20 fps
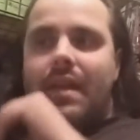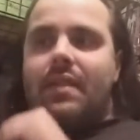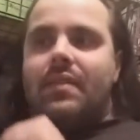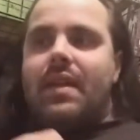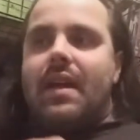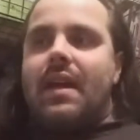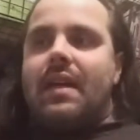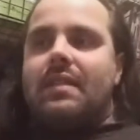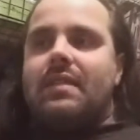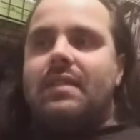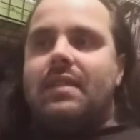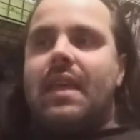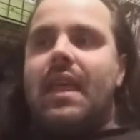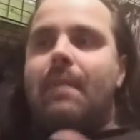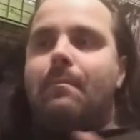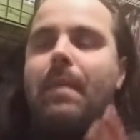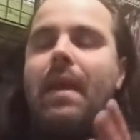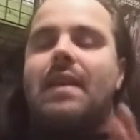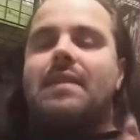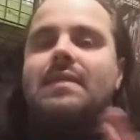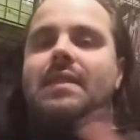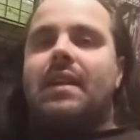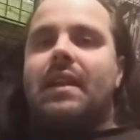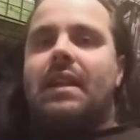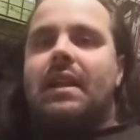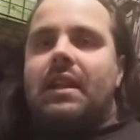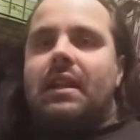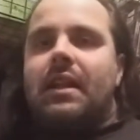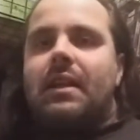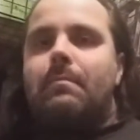that they
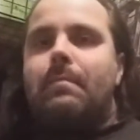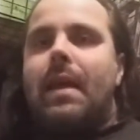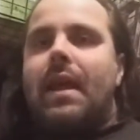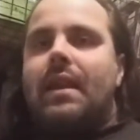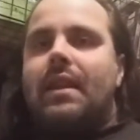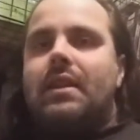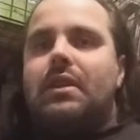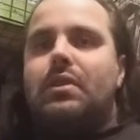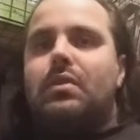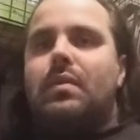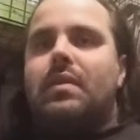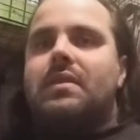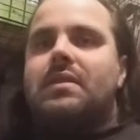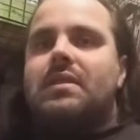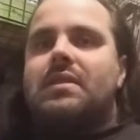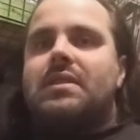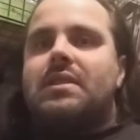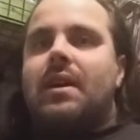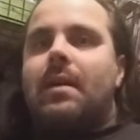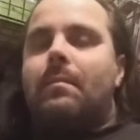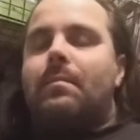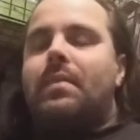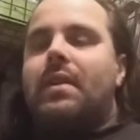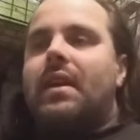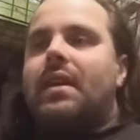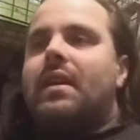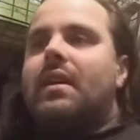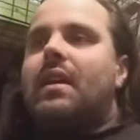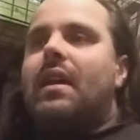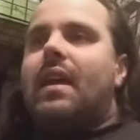basically clickbaited you into
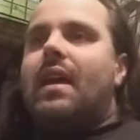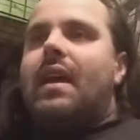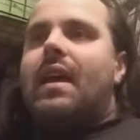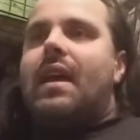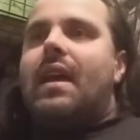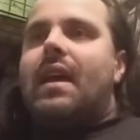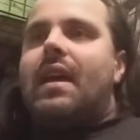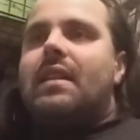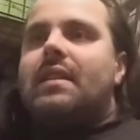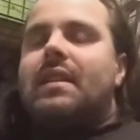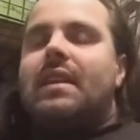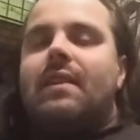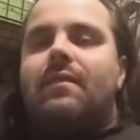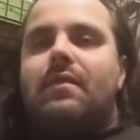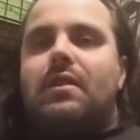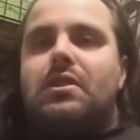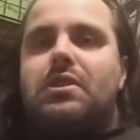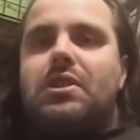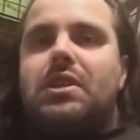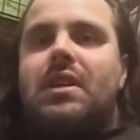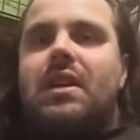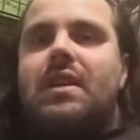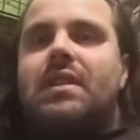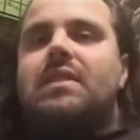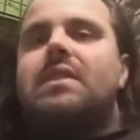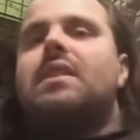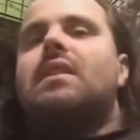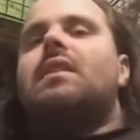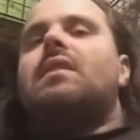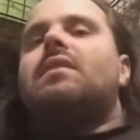something and give you
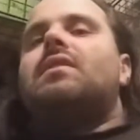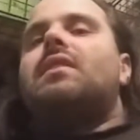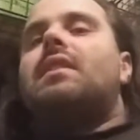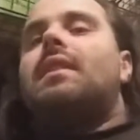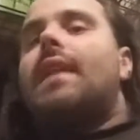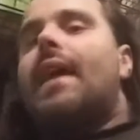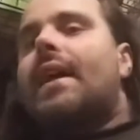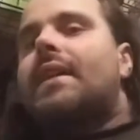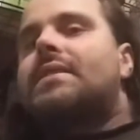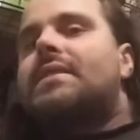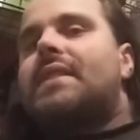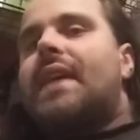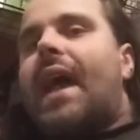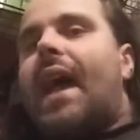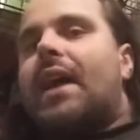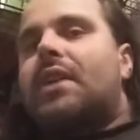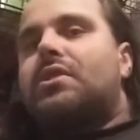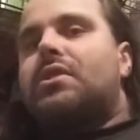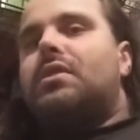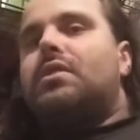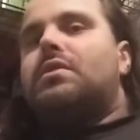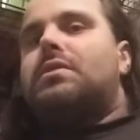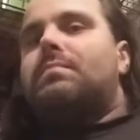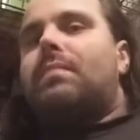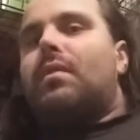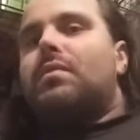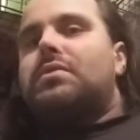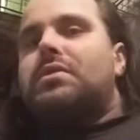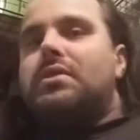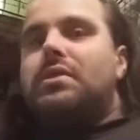shit, the next action you're
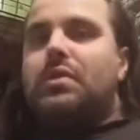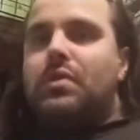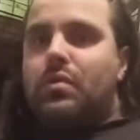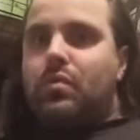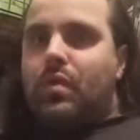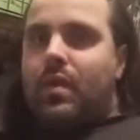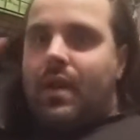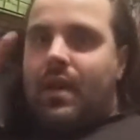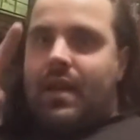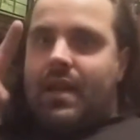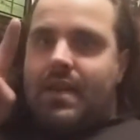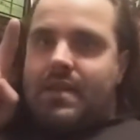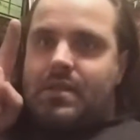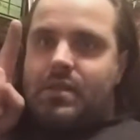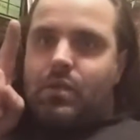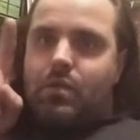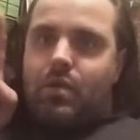supposed to do is you